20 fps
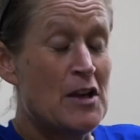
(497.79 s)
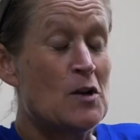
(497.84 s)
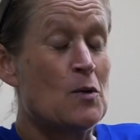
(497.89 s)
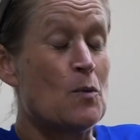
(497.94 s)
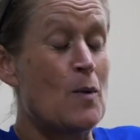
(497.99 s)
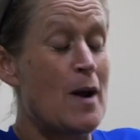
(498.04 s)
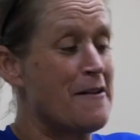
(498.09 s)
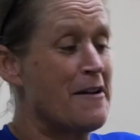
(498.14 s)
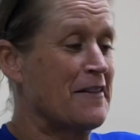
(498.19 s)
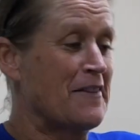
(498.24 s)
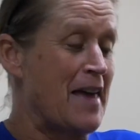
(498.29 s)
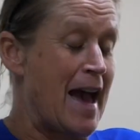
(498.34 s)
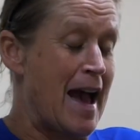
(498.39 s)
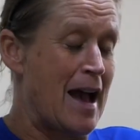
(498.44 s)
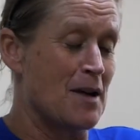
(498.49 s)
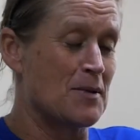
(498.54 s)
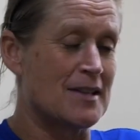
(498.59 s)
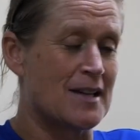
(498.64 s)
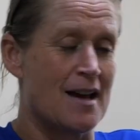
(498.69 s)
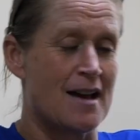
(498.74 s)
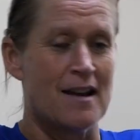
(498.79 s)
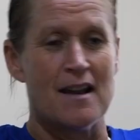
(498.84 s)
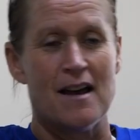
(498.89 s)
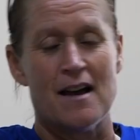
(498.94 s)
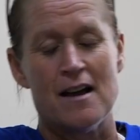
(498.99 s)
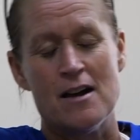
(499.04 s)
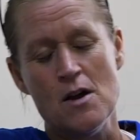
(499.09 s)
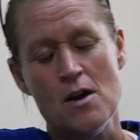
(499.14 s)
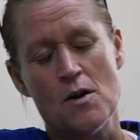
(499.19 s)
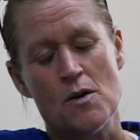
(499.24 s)
wearing their house colour
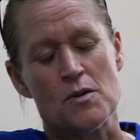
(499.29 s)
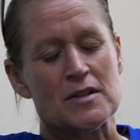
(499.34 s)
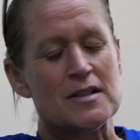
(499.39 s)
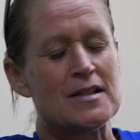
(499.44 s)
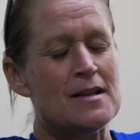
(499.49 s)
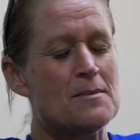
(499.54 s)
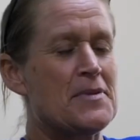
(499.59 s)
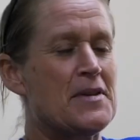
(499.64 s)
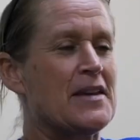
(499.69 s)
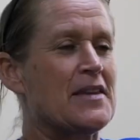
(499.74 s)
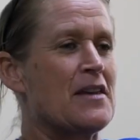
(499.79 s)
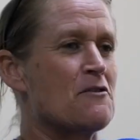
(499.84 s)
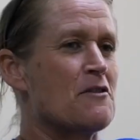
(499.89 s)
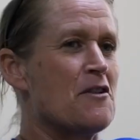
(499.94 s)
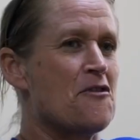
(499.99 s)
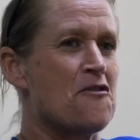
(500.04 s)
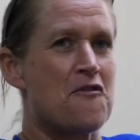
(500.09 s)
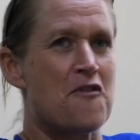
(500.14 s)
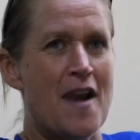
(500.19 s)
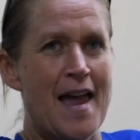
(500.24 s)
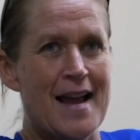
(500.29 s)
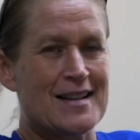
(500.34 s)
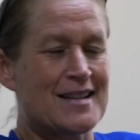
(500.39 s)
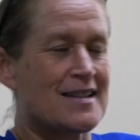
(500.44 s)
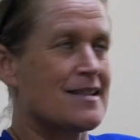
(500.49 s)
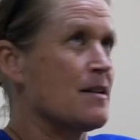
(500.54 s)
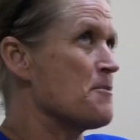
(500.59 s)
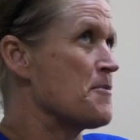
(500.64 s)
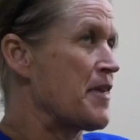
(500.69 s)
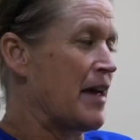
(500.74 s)
or something that reflects
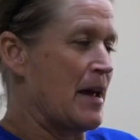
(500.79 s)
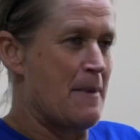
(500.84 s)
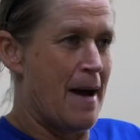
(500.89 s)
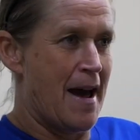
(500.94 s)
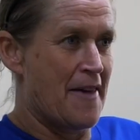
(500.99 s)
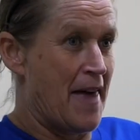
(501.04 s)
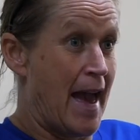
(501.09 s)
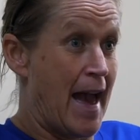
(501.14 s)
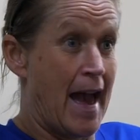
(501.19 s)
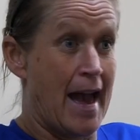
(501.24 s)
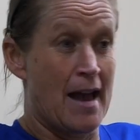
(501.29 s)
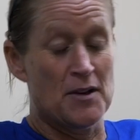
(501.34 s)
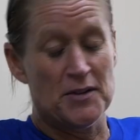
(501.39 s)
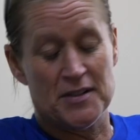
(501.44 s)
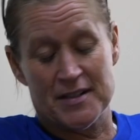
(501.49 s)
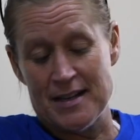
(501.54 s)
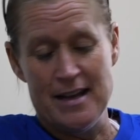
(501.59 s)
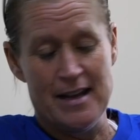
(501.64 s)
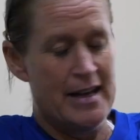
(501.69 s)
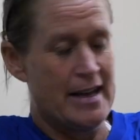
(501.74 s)
something about their house.